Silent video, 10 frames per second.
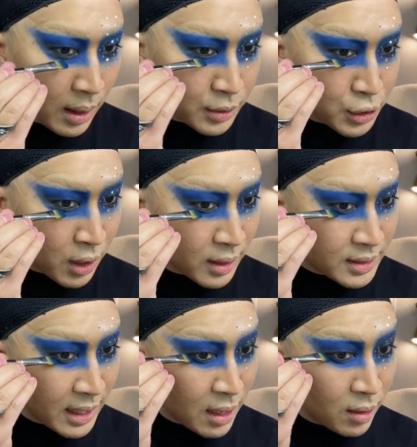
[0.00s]
jot
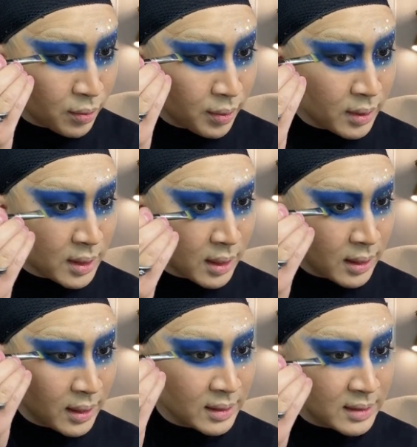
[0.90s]
down
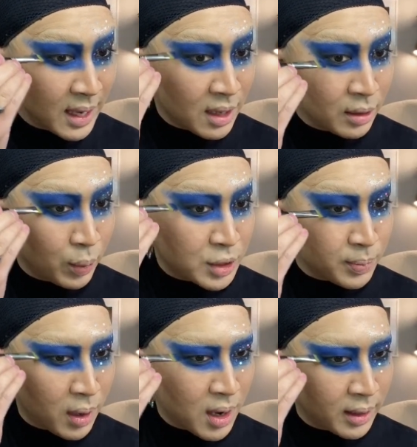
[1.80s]
exactly which
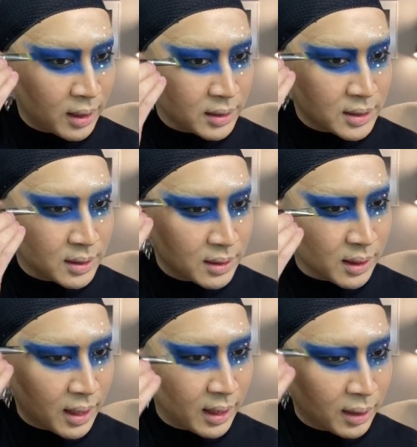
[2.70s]
product
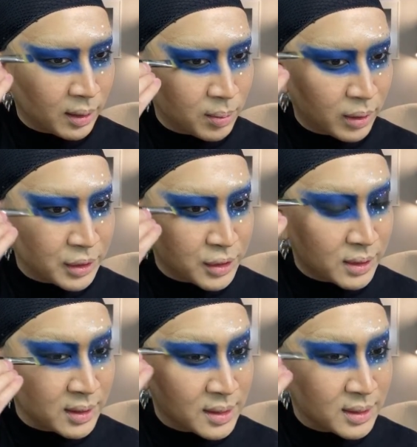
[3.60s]
and
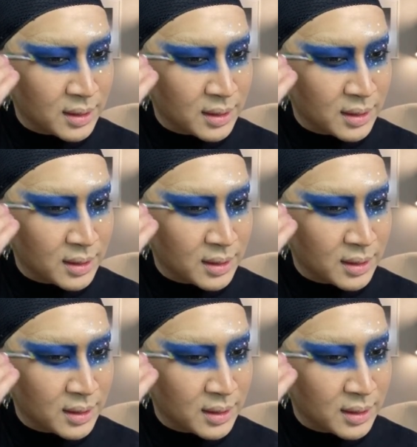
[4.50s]
brushes.